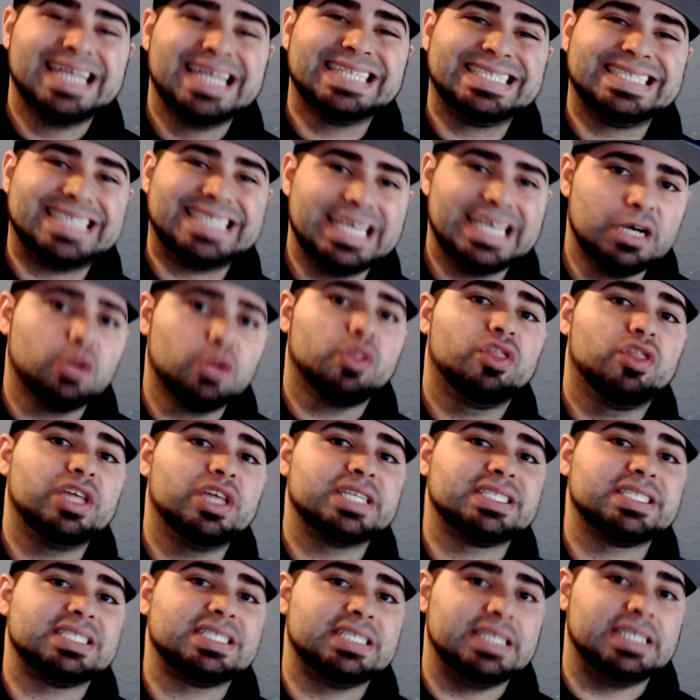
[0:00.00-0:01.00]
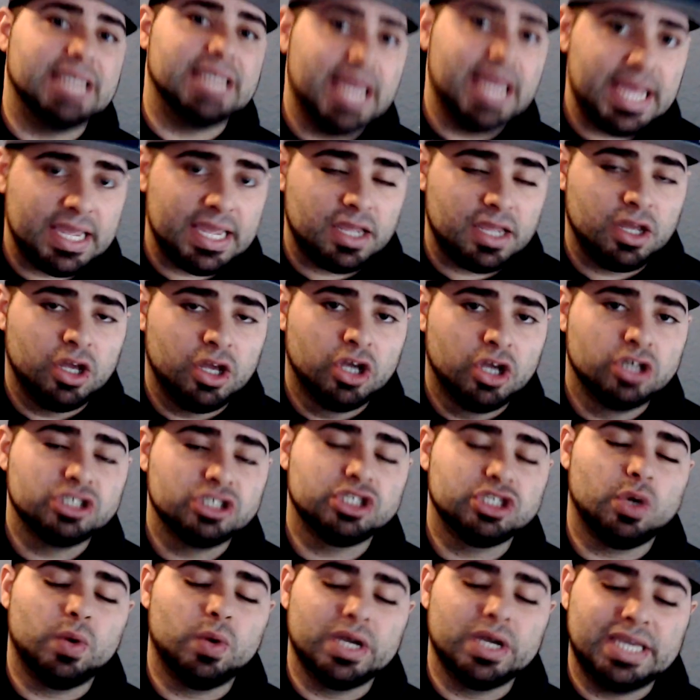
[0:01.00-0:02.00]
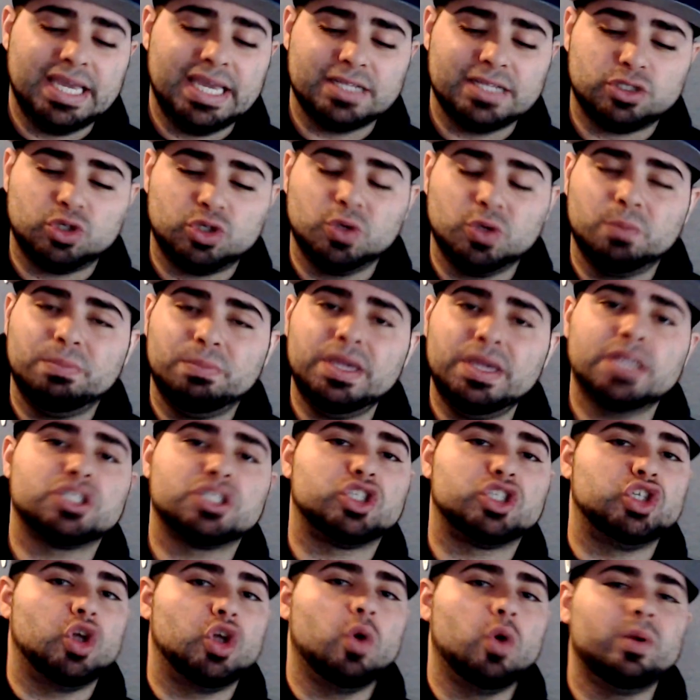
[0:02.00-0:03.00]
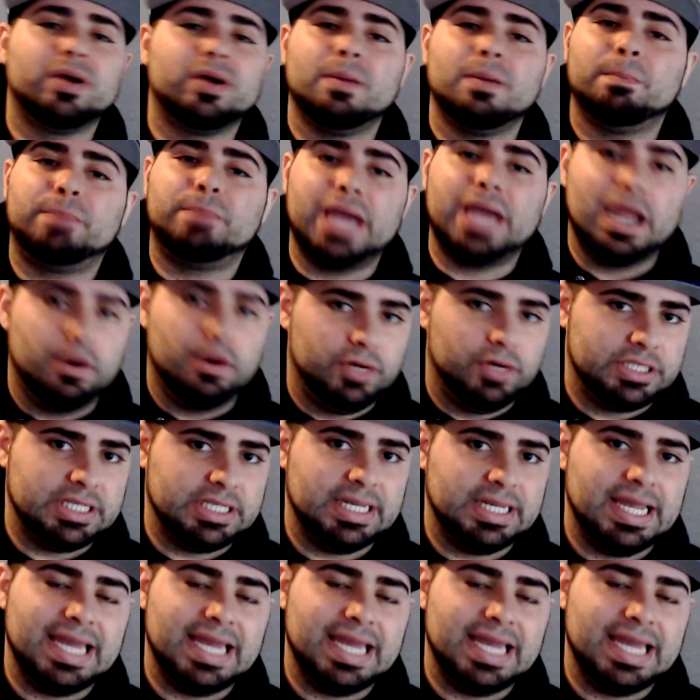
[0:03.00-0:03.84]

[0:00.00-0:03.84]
till this day. So again, to me, it's no comparison,